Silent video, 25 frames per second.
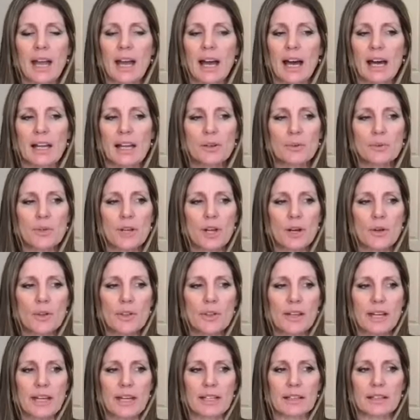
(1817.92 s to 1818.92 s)
don't know
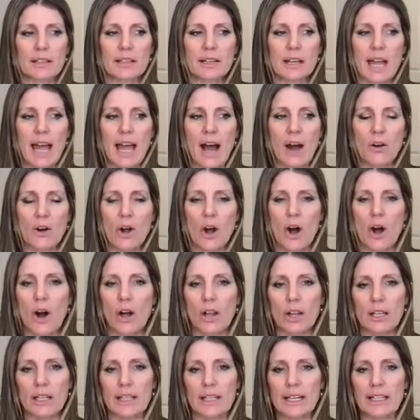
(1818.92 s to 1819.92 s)
that
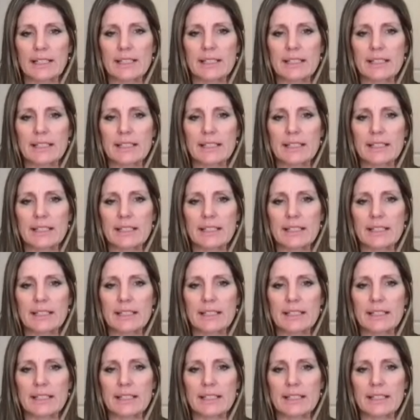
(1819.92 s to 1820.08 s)
alcoholic